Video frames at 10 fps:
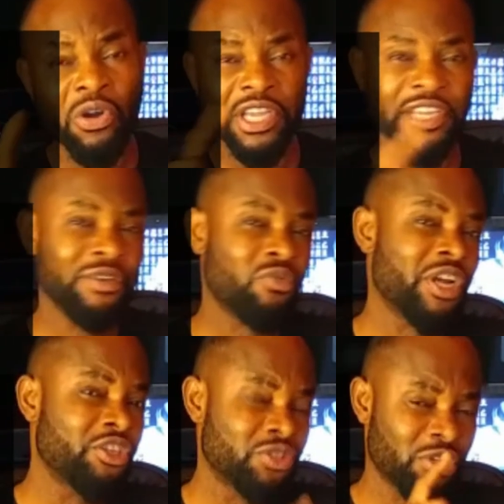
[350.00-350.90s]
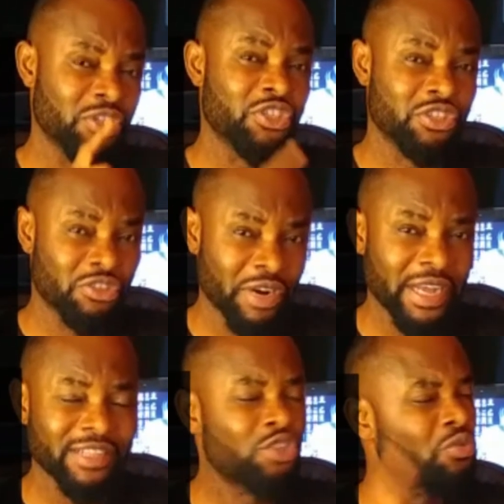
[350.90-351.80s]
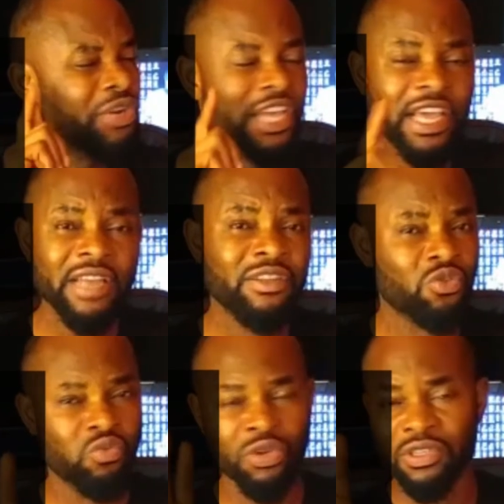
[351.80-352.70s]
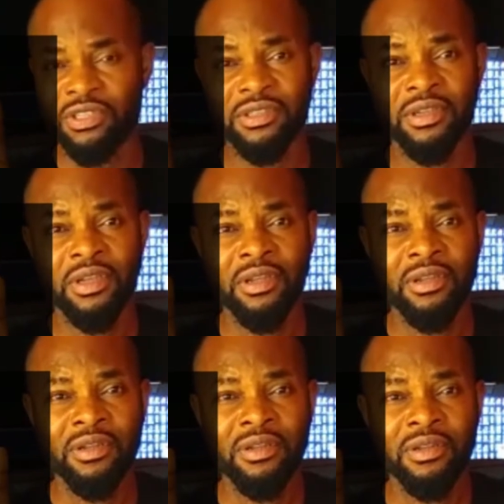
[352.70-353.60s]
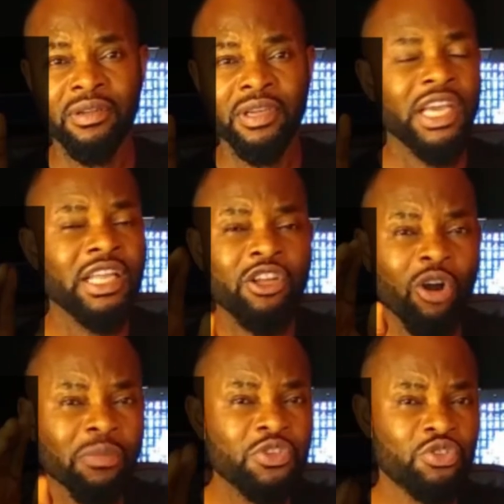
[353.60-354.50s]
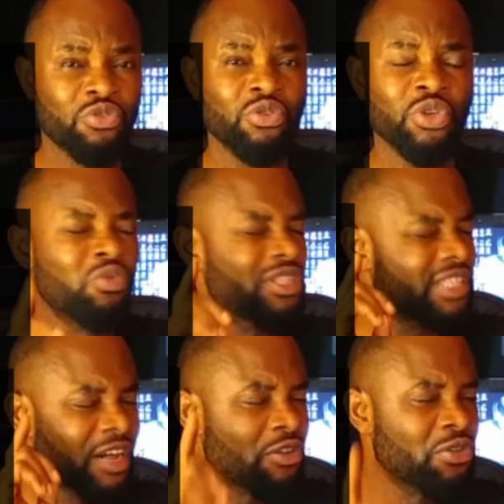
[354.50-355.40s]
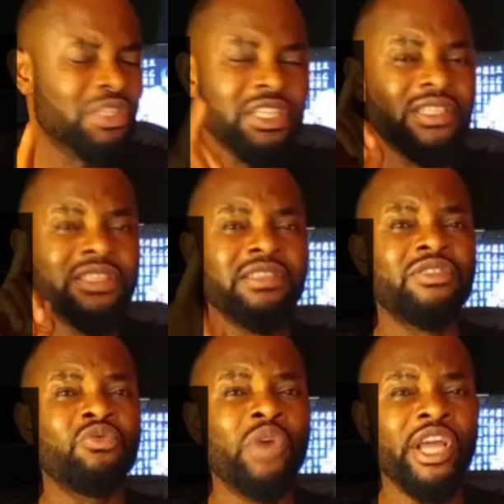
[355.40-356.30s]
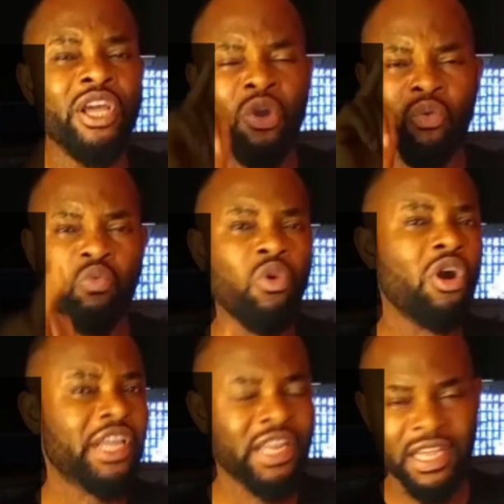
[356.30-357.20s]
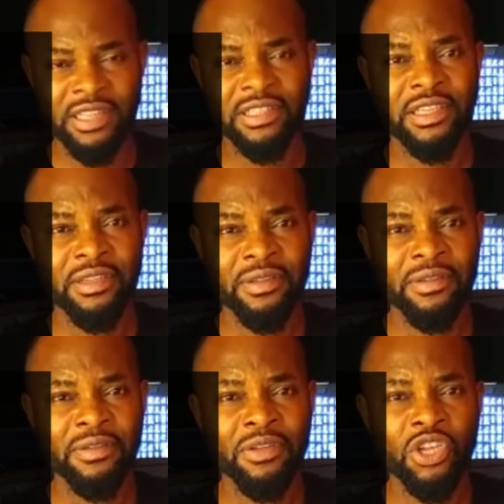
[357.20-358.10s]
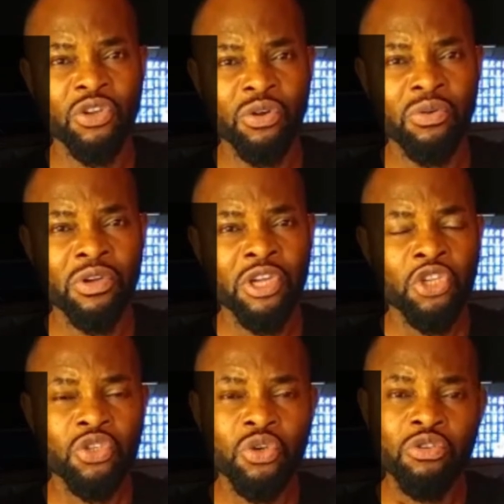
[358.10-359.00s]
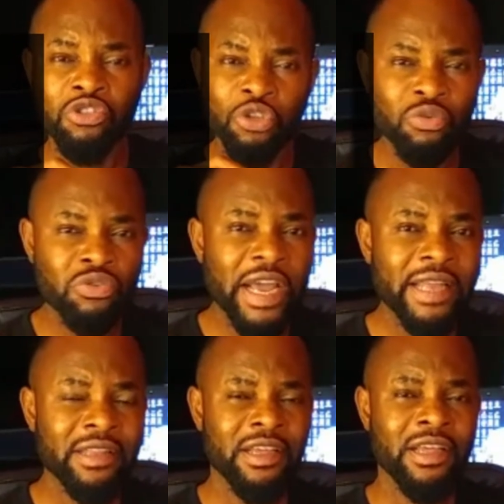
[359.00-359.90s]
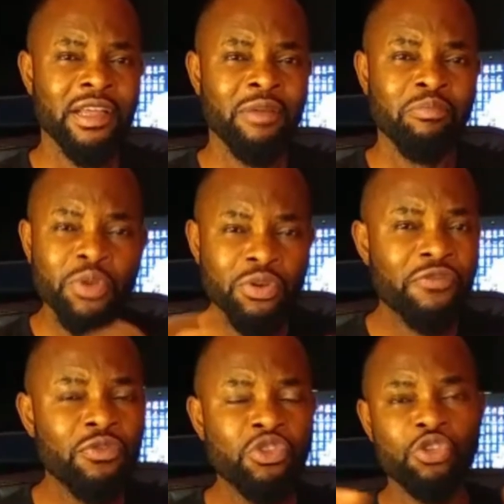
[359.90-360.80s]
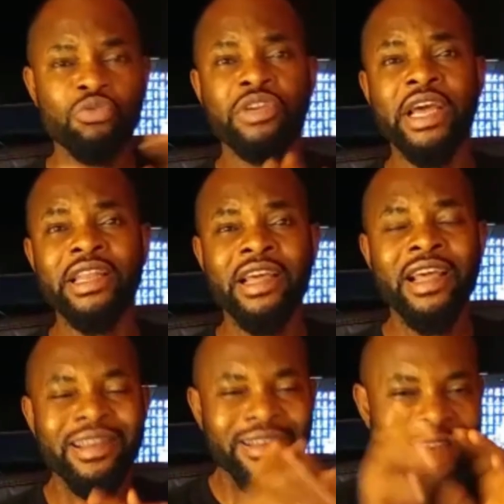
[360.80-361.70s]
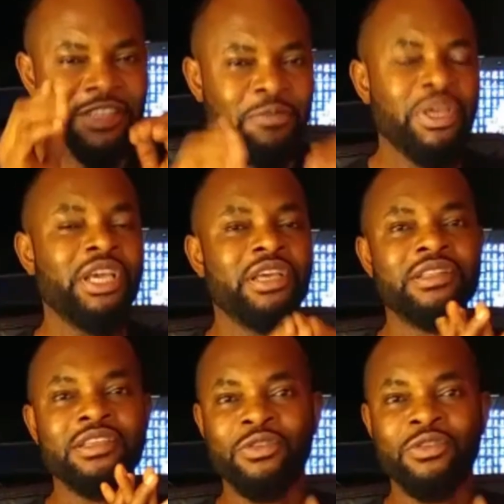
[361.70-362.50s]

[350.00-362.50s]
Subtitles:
or either when you turn to the right, you will hear those words. It comes to you, it will tell you, this is the way, walk in it. You know? So children, beautiful children, let's be in